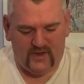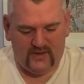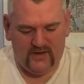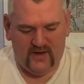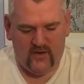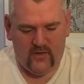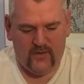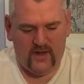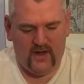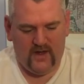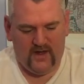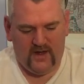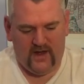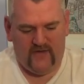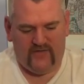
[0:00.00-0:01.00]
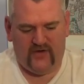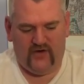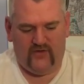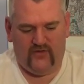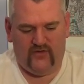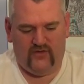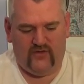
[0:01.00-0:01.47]
Now, if
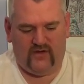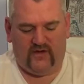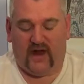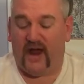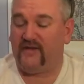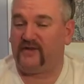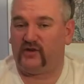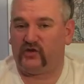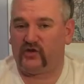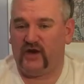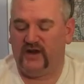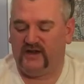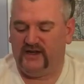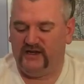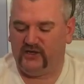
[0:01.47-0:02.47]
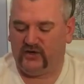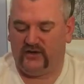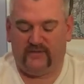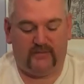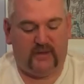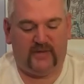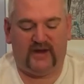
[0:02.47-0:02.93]
you haven't tried these,
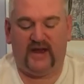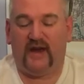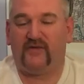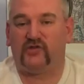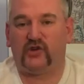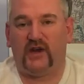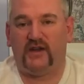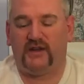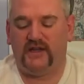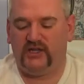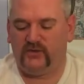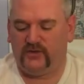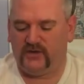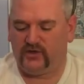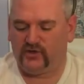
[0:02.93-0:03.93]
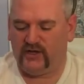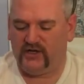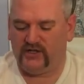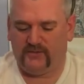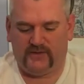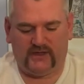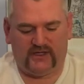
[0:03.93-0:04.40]
or maybe you have tried these, you want to try
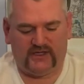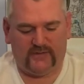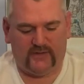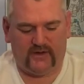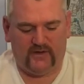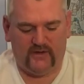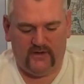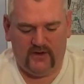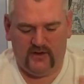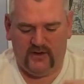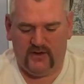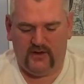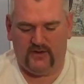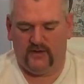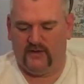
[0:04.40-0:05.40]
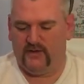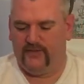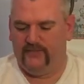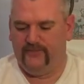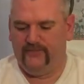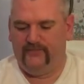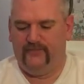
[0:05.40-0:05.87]
something similar,
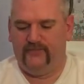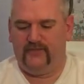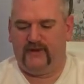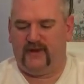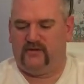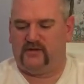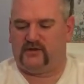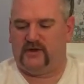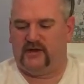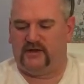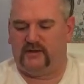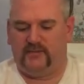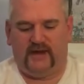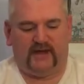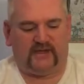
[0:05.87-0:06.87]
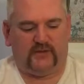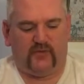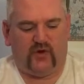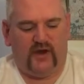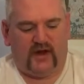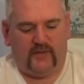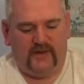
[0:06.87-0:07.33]
I always like to make some
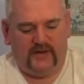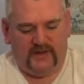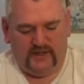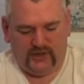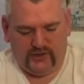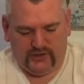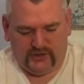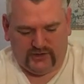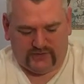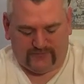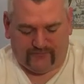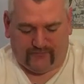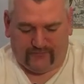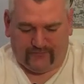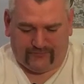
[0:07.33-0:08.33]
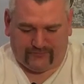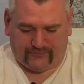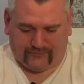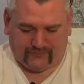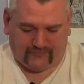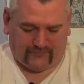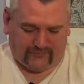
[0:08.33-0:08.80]
recommendations.
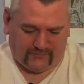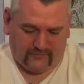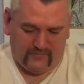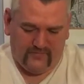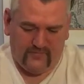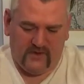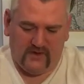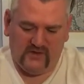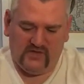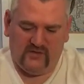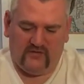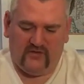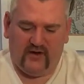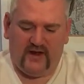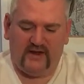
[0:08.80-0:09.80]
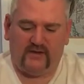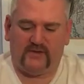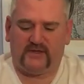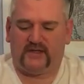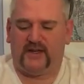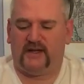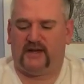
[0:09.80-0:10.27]
So beforehand I
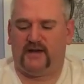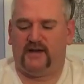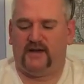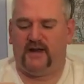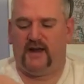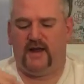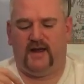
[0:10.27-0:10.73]
was thinking,